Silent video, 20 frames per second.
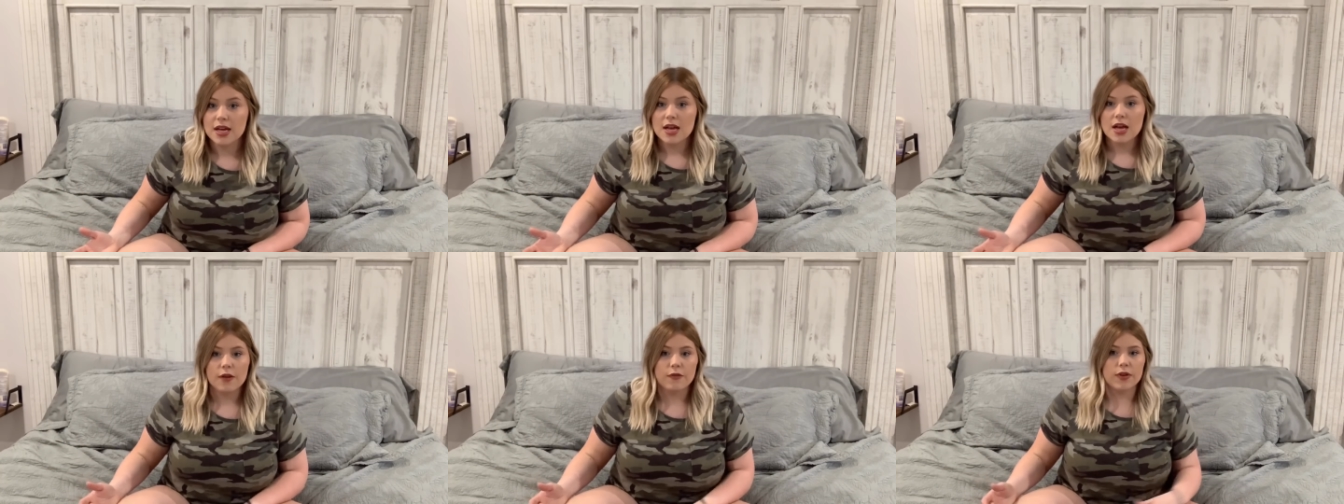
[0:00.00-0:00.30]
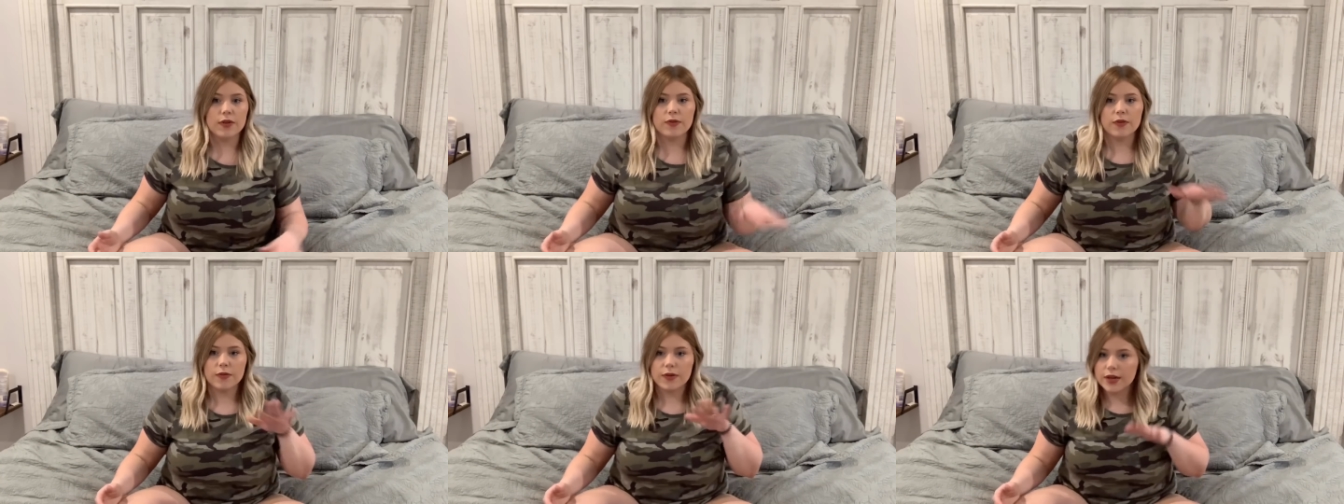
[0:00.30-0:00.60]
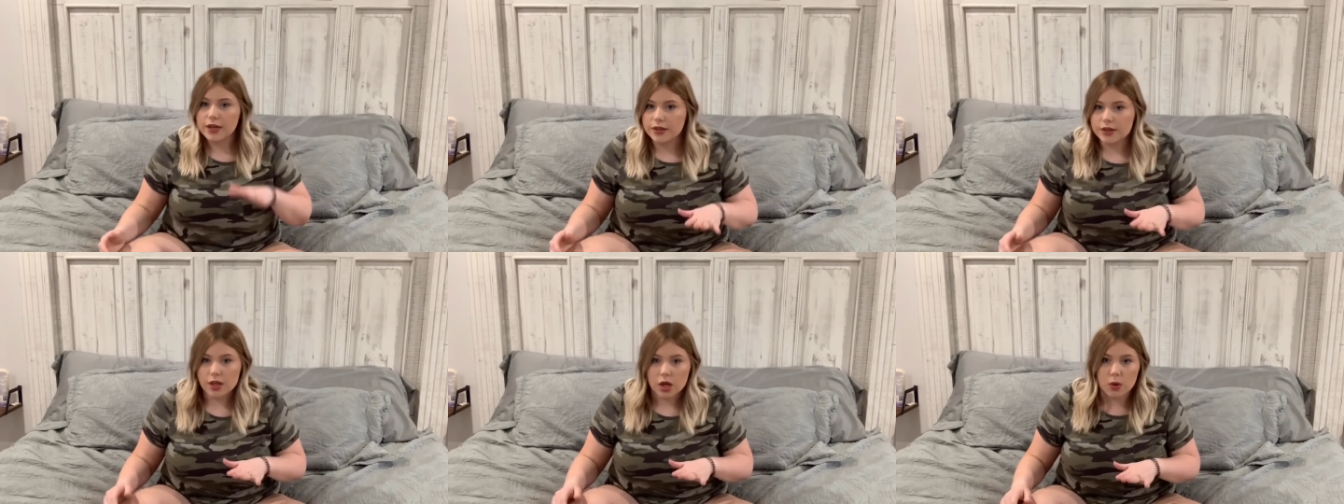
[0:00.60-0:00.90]
If you have a
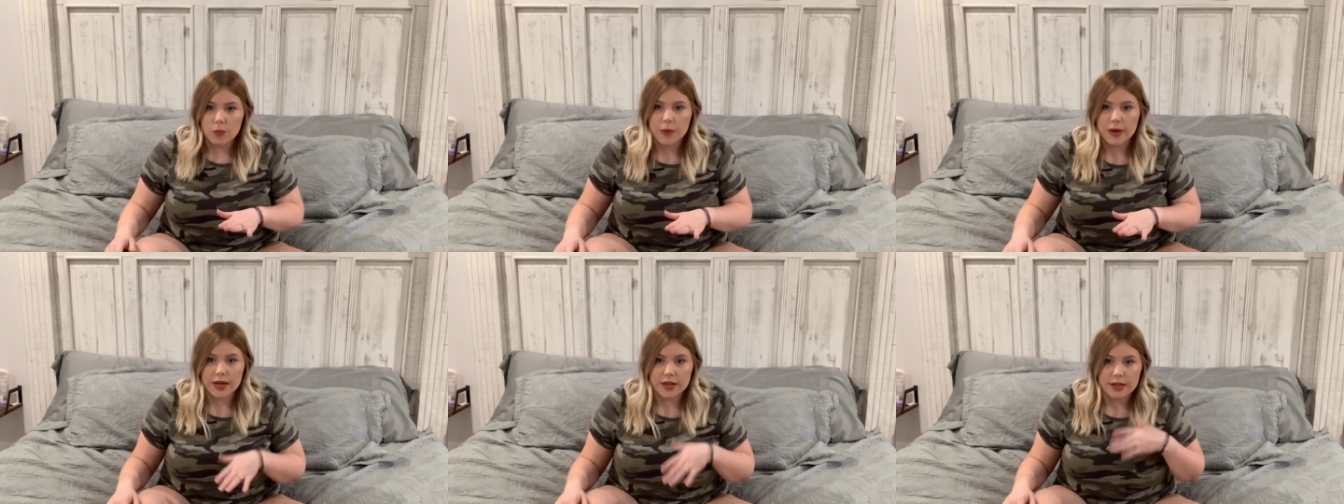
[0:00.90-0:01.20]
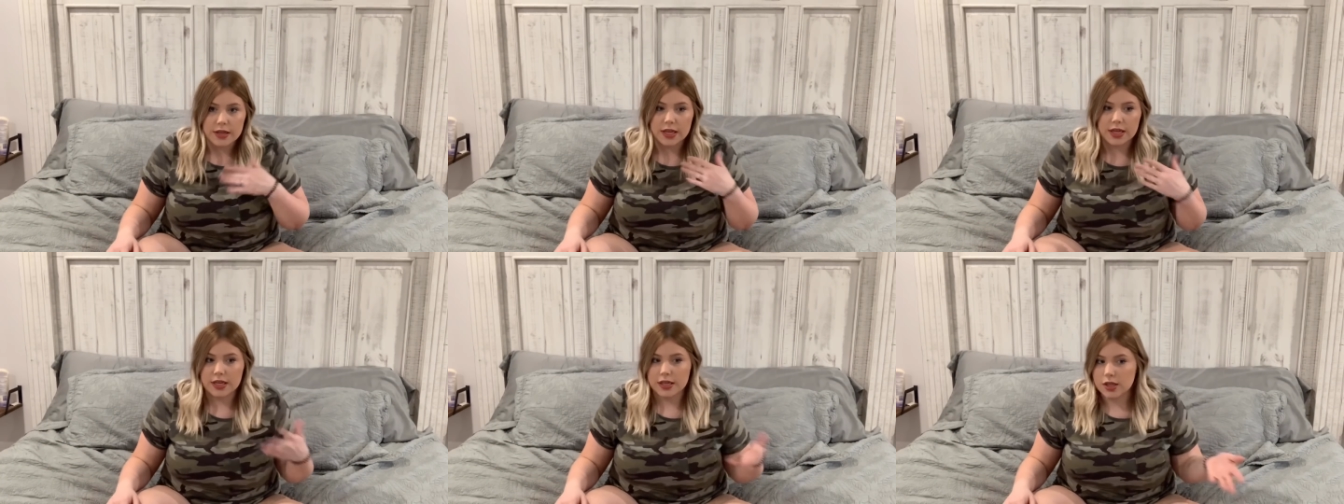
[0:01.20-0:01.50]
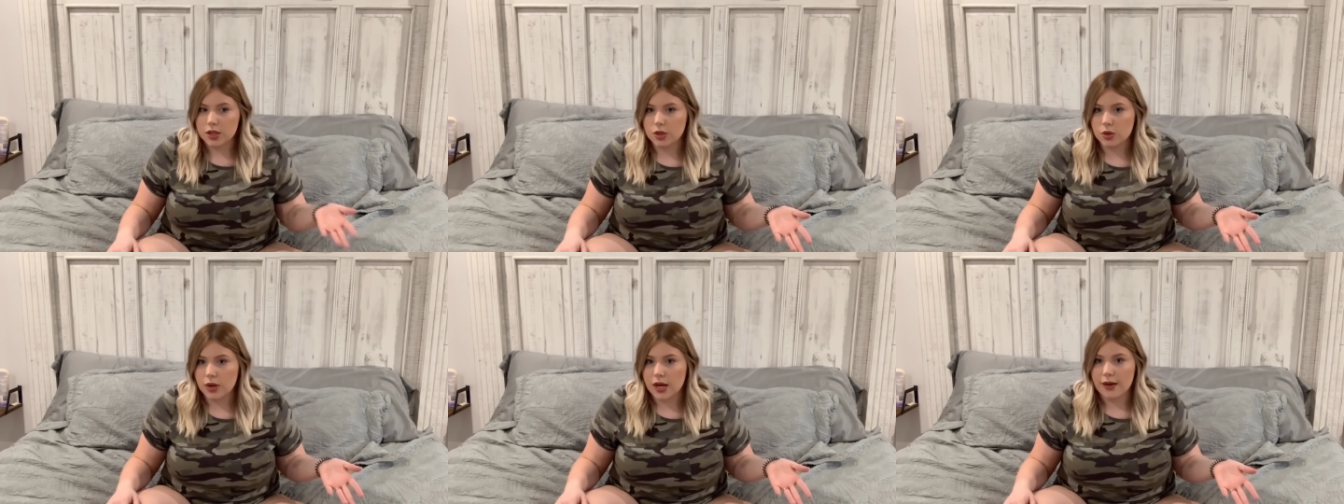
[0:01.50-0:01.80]
very low bed and
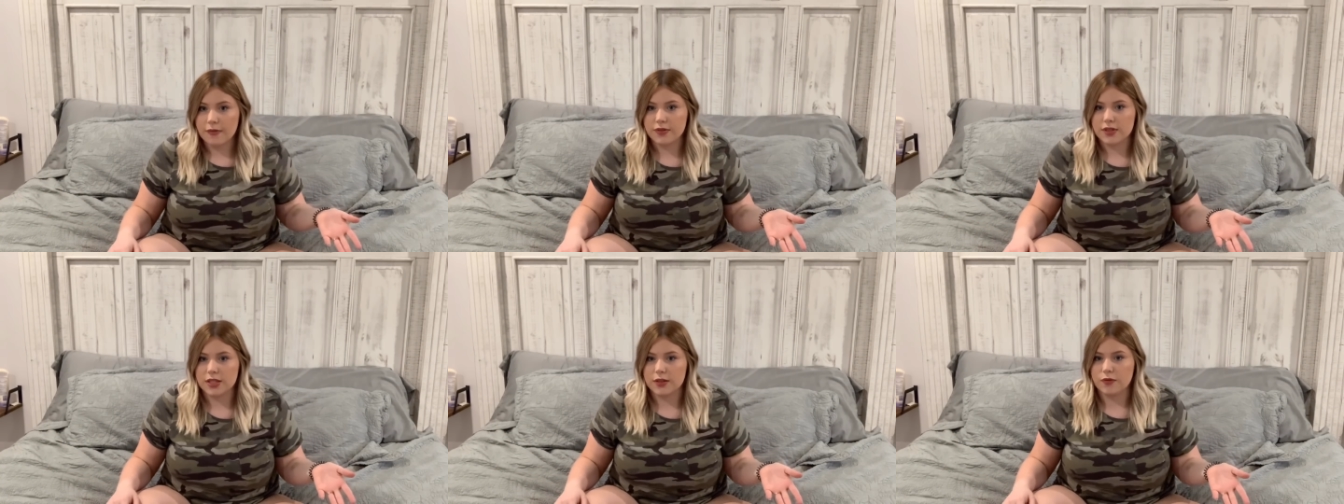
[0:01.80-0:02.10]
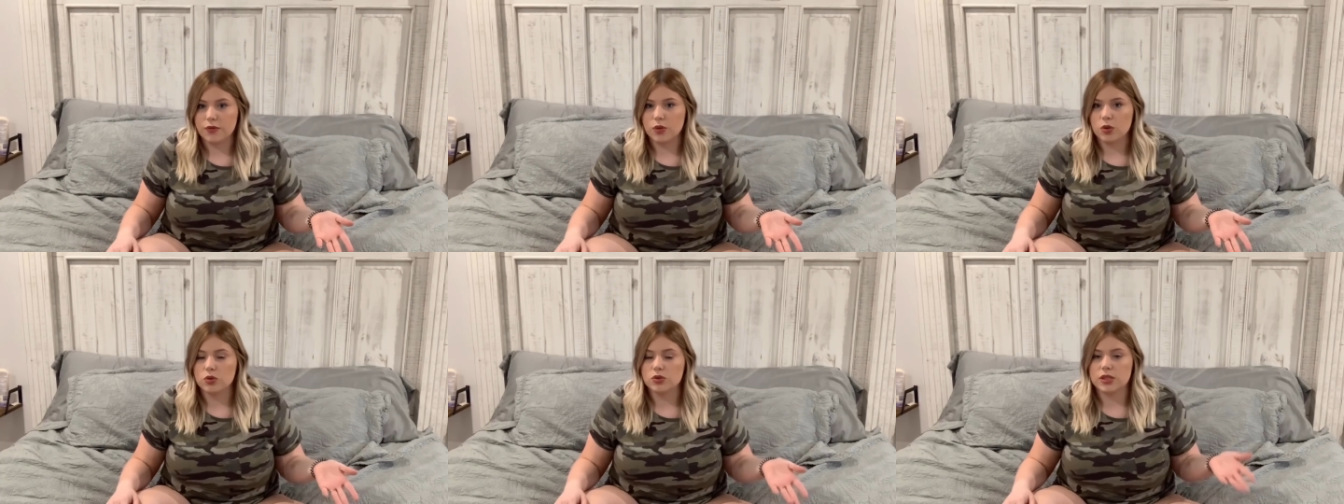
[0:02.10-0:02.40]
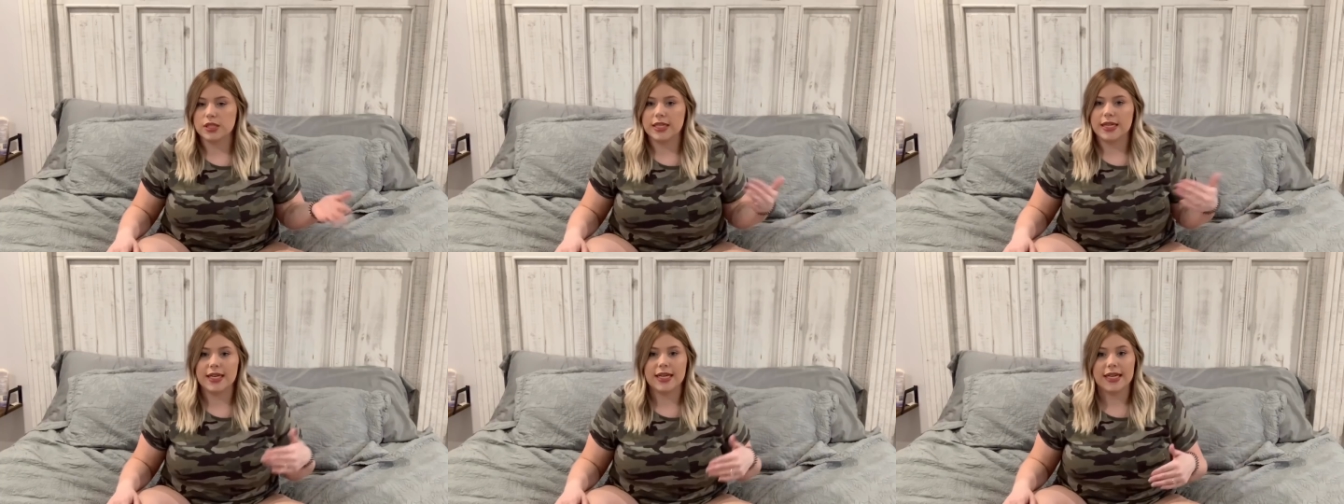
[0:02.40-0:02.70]
don't have a difficulty
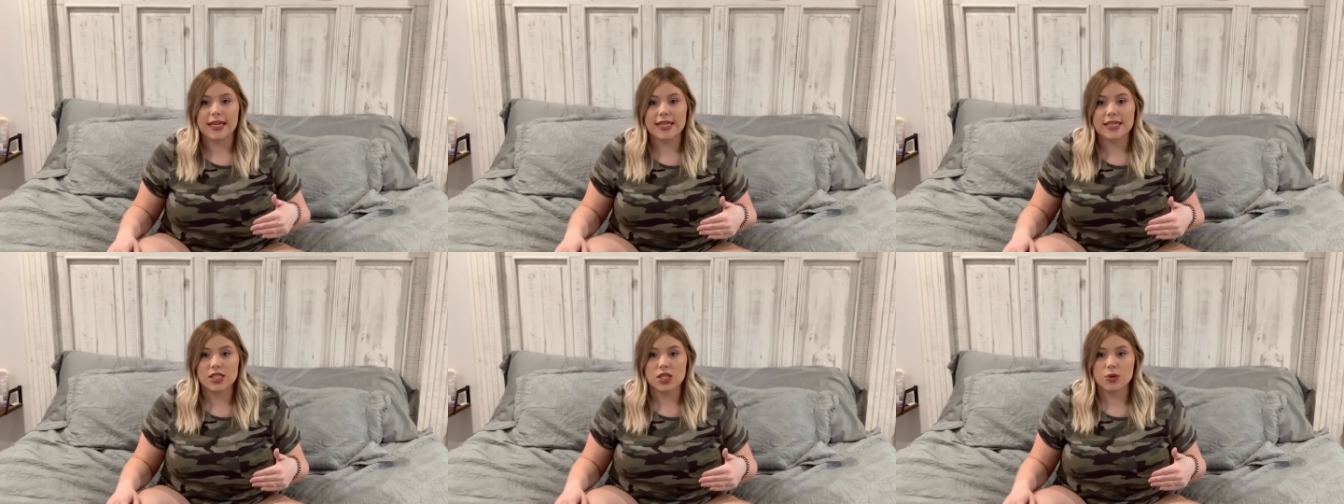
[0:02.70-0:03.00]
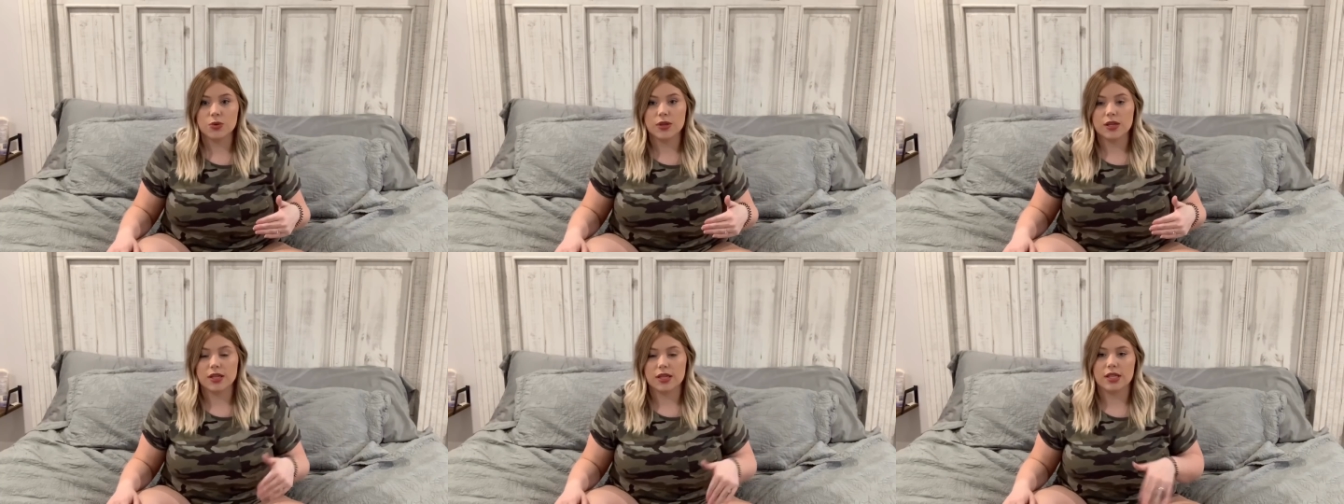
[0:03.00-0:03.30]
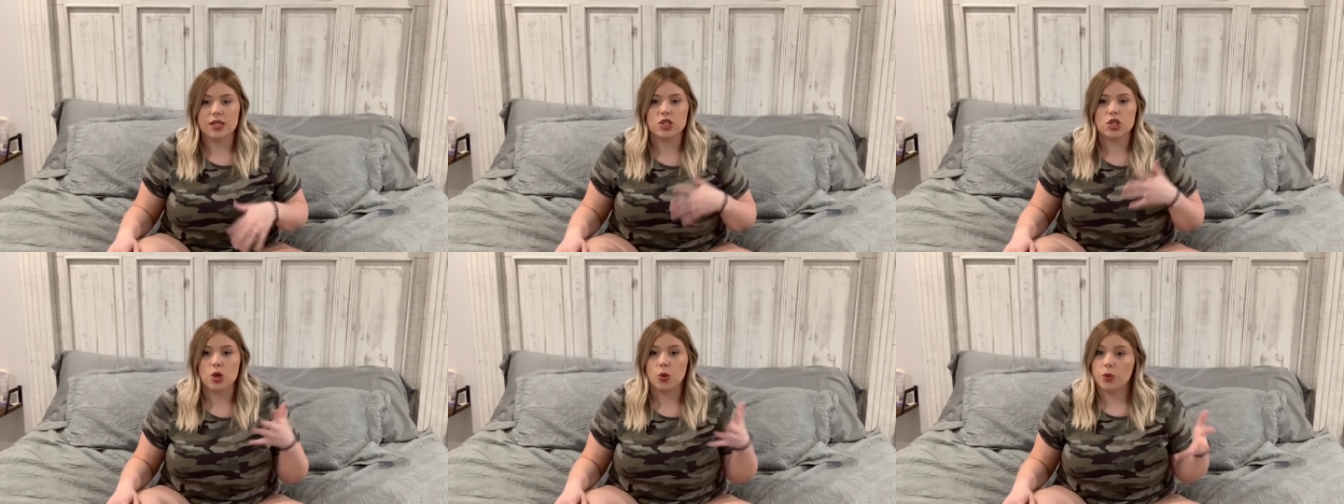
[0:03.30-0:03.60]
getting into it, then
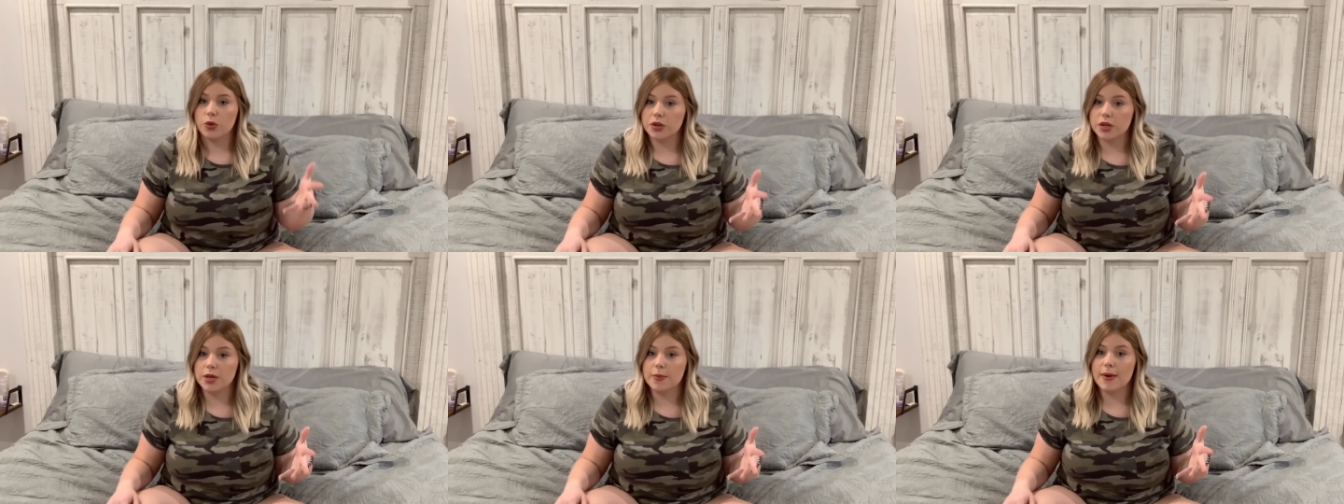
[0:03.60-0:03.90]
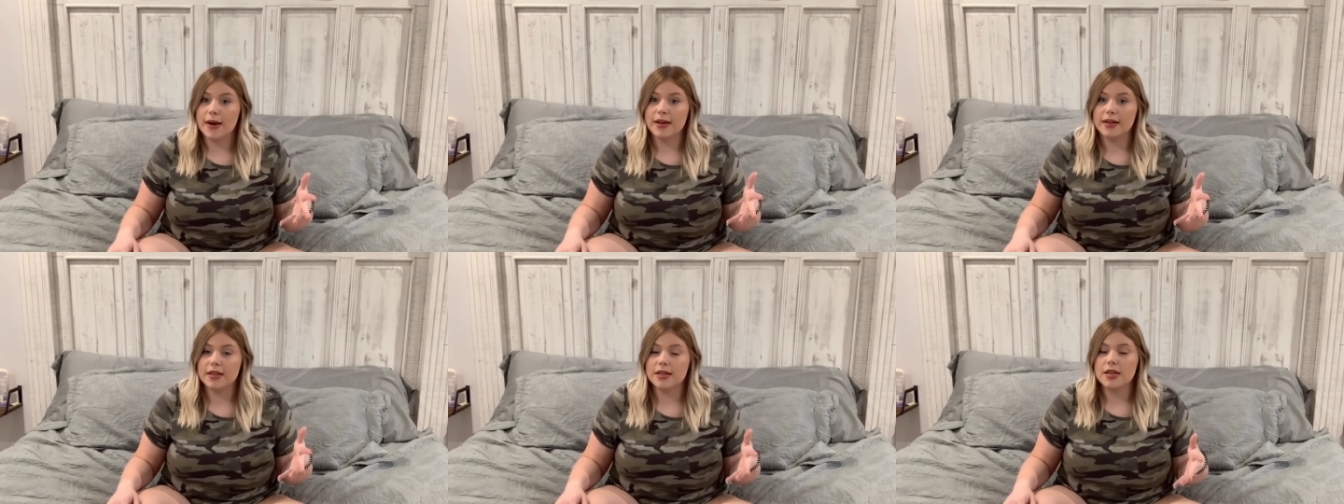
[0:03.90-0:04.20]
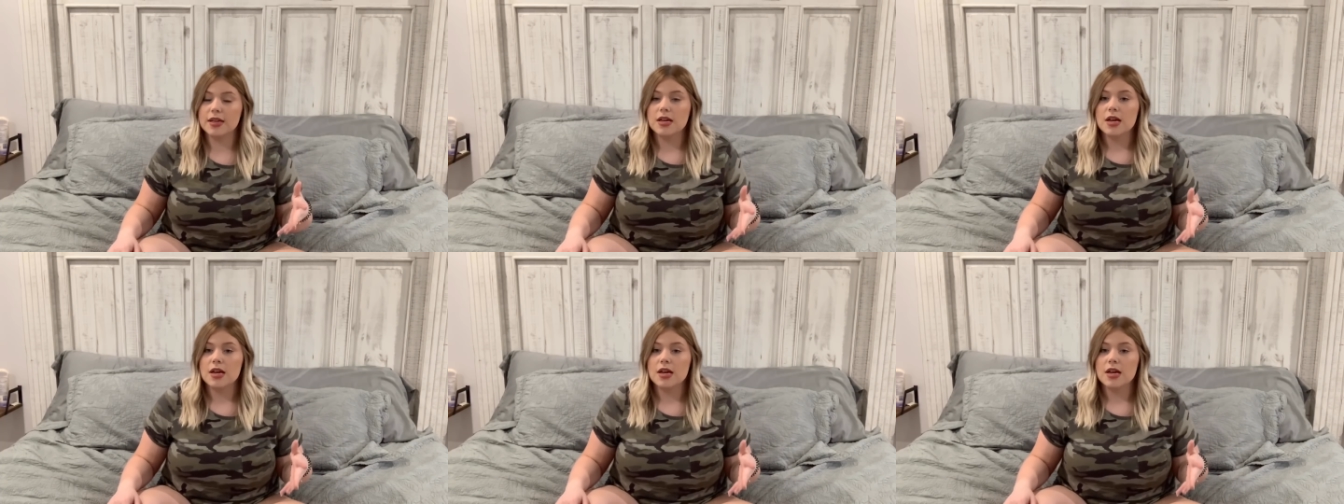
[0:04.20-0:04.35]
don't worry about it.